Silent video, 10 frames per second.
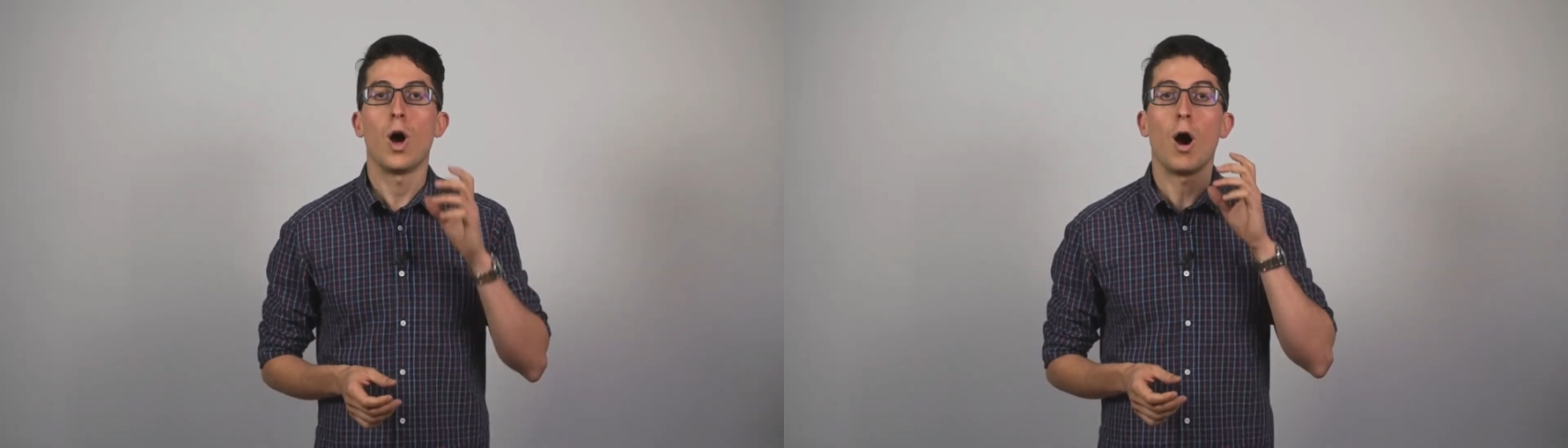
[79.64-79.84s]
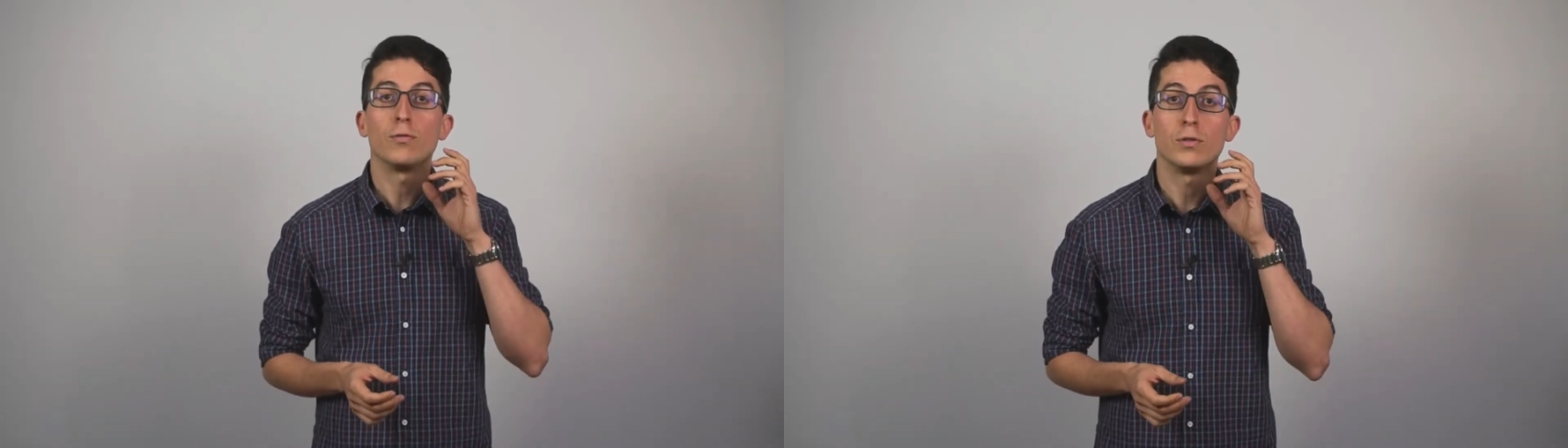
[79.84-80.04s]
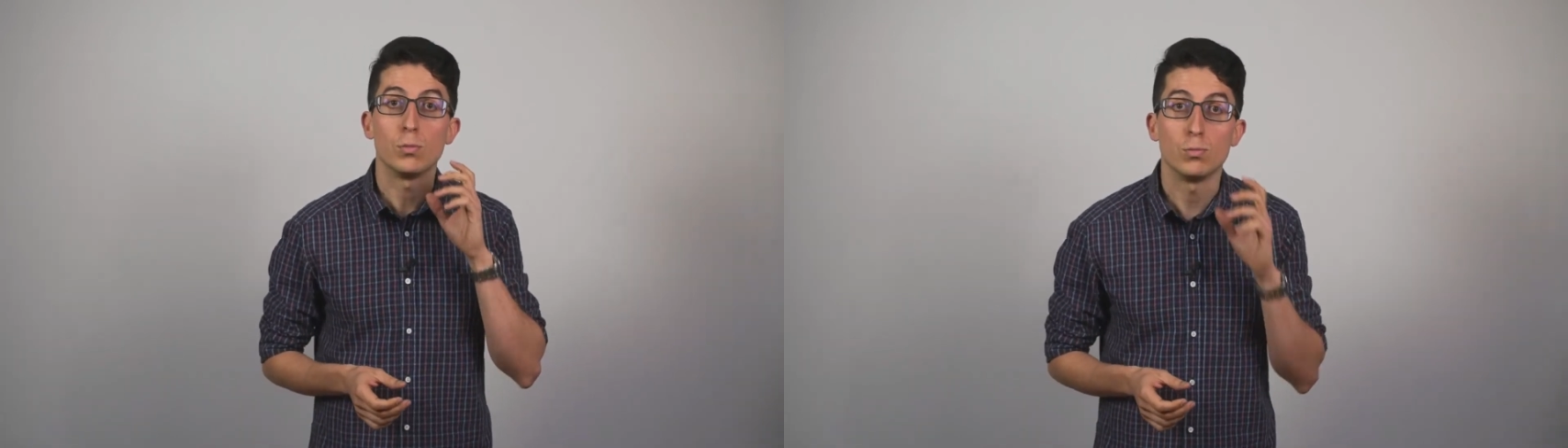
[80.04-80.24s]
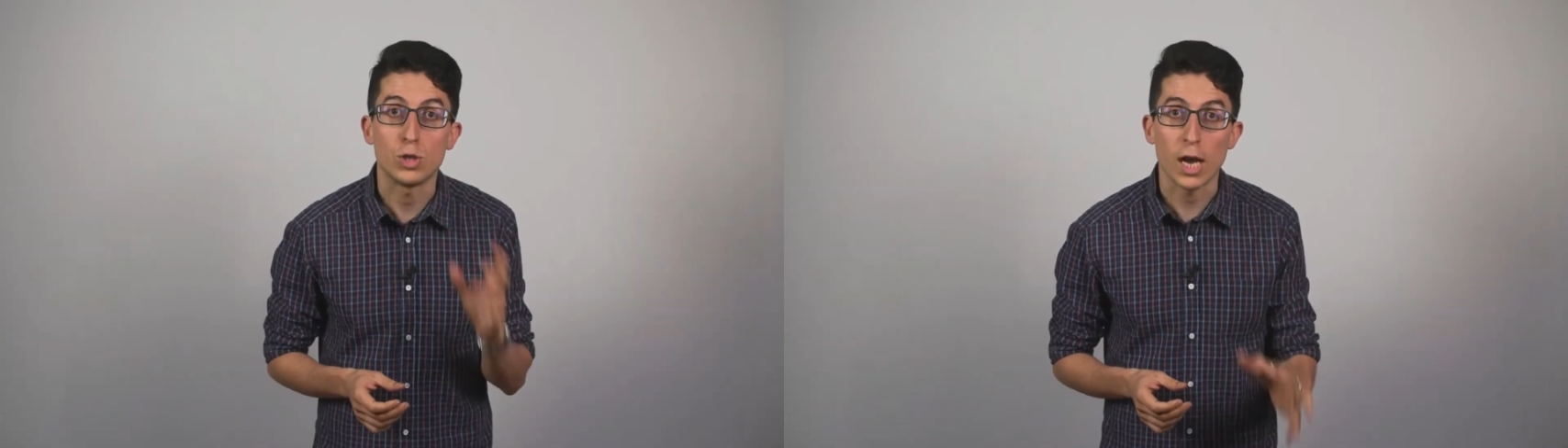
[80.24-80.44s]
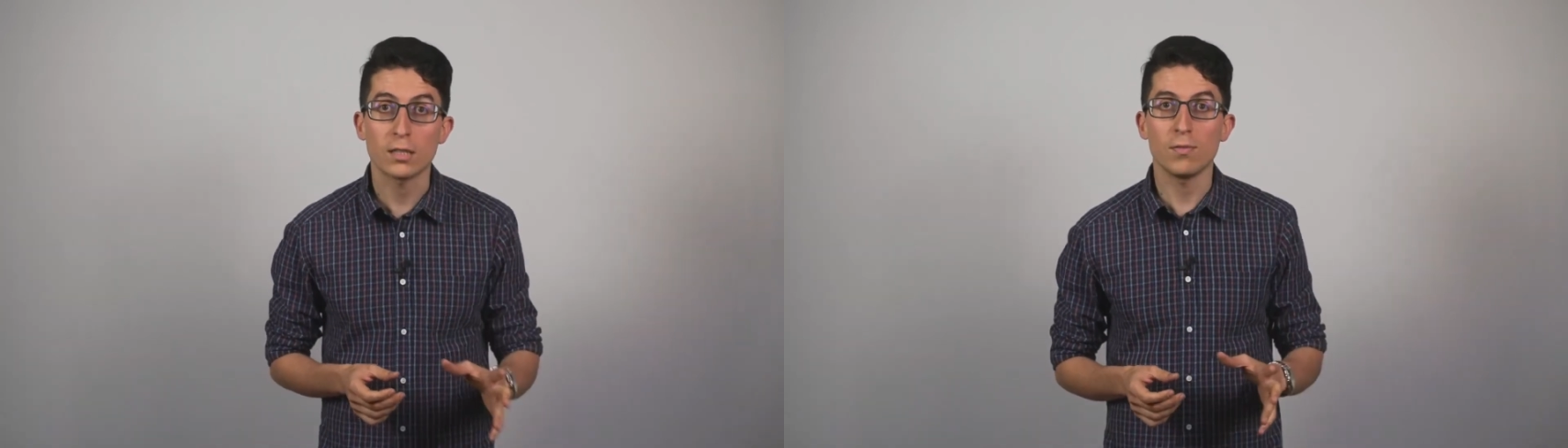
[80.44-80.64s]
of the
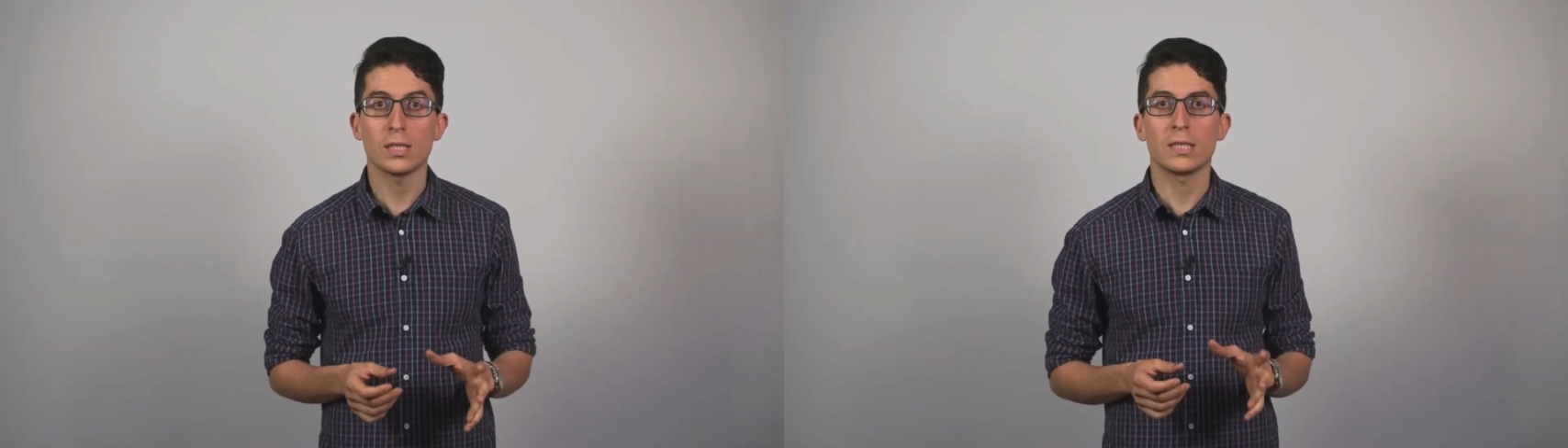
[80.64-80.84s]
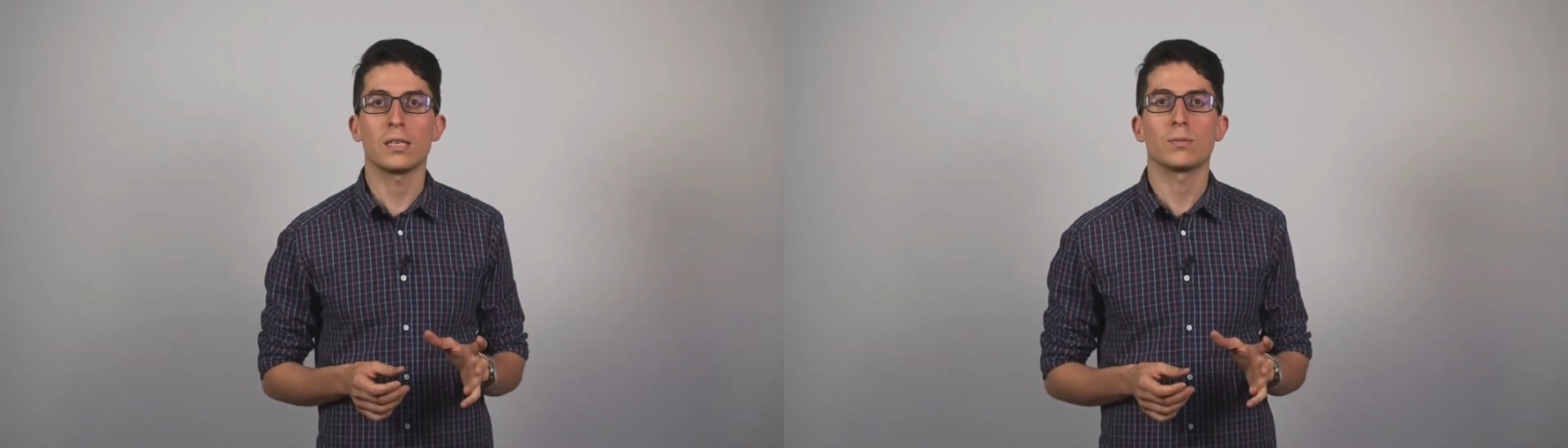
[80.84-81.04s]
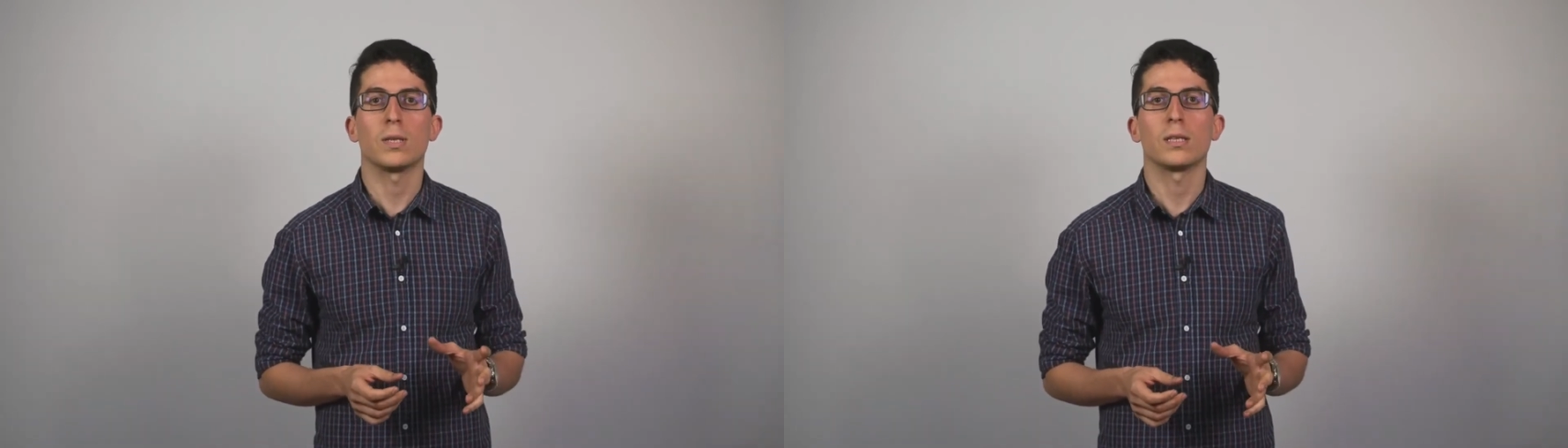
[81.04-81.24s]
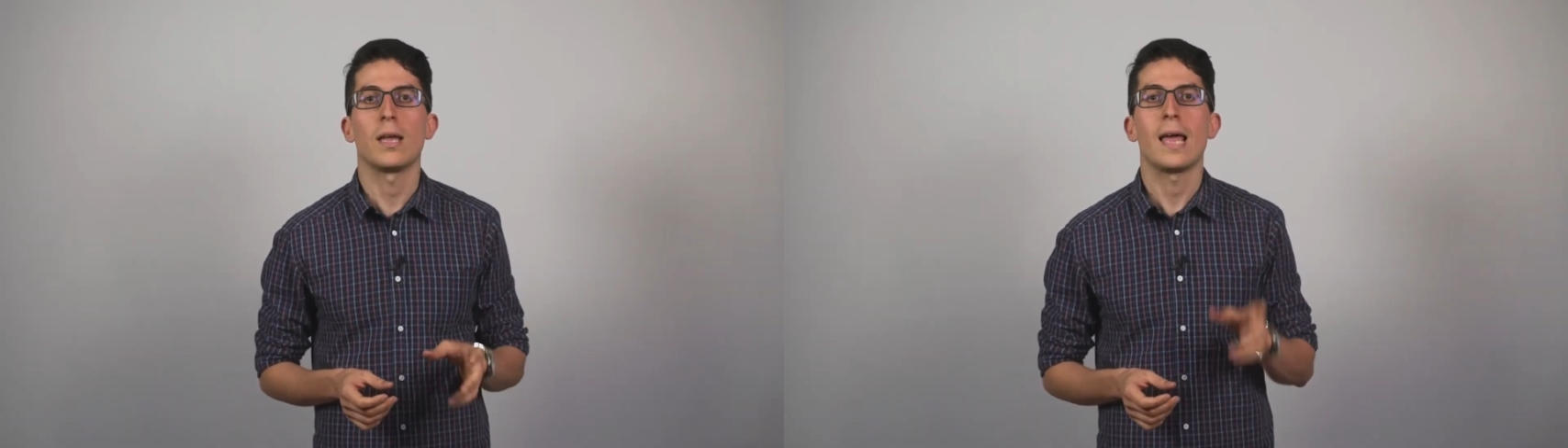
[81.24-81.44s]
objective assessment